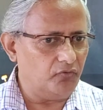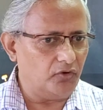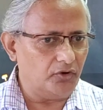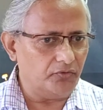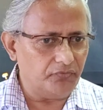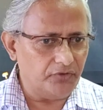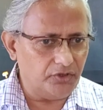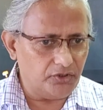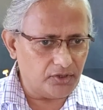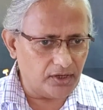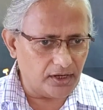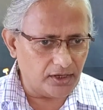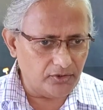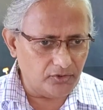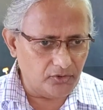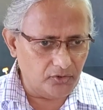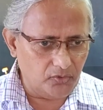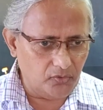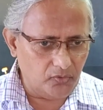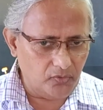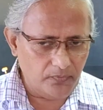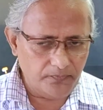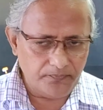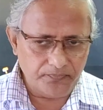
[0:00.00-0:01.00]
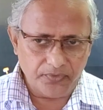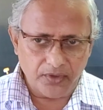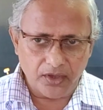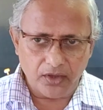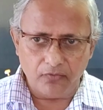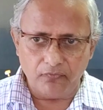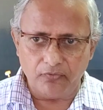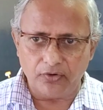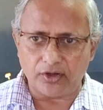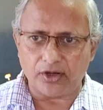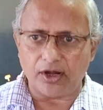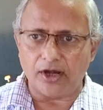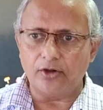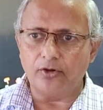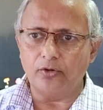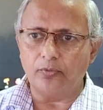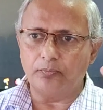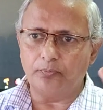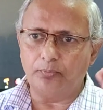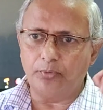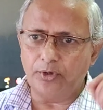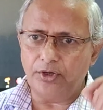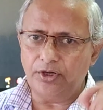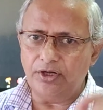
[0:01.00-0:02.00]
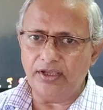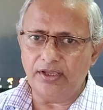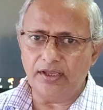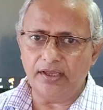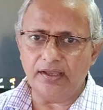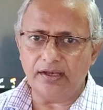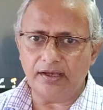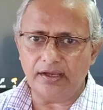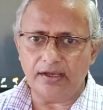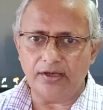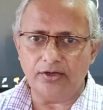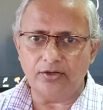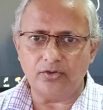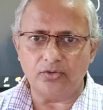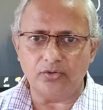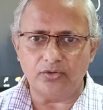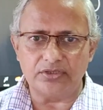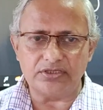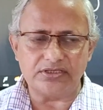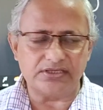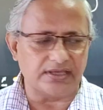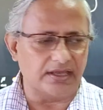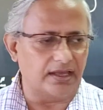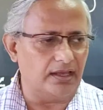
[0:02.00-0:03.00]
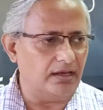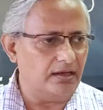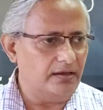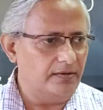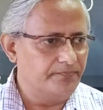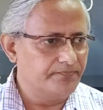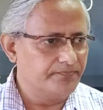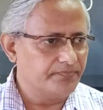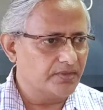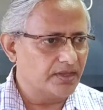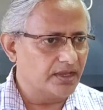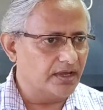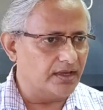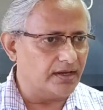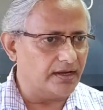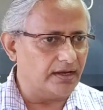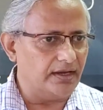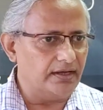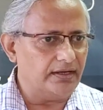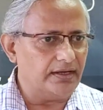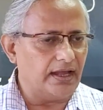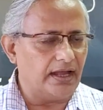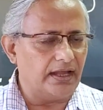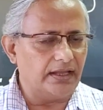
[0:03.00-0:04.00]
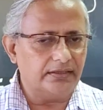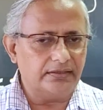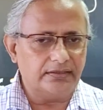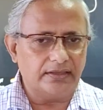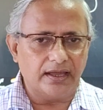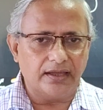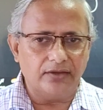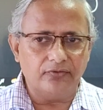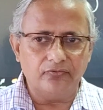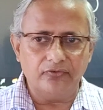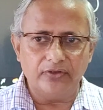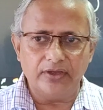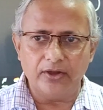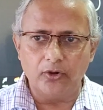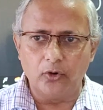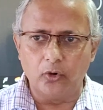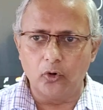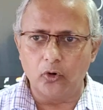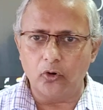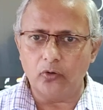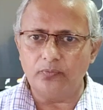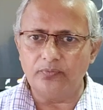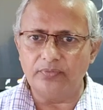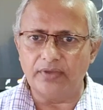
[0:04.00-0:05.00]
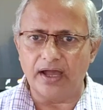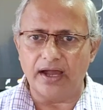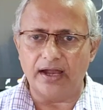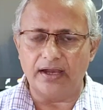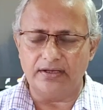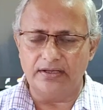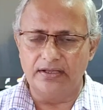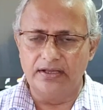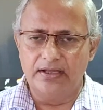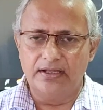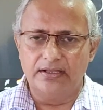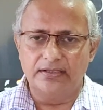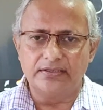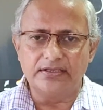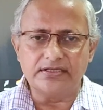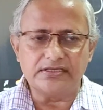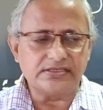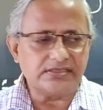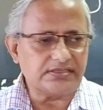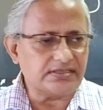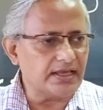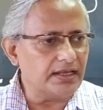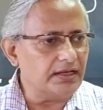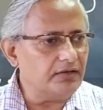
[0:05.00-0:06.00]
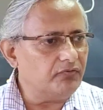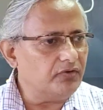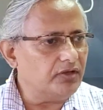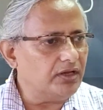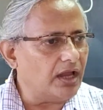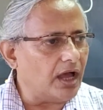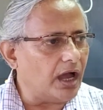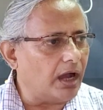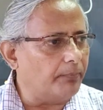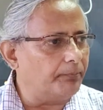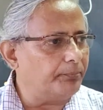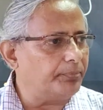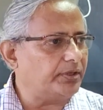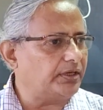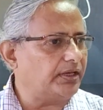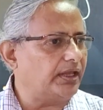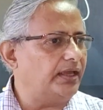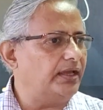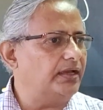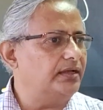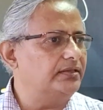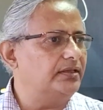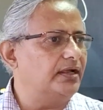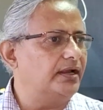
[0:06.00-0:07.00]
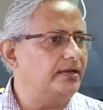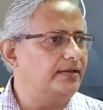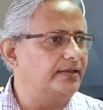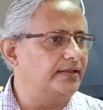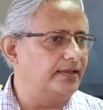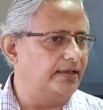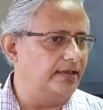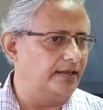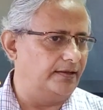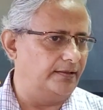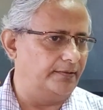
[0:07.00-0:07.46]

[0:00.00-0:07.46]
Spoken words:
What we try to do, we try to put DNA into the cell, right, and then we hope that the cell will uptake that DNA.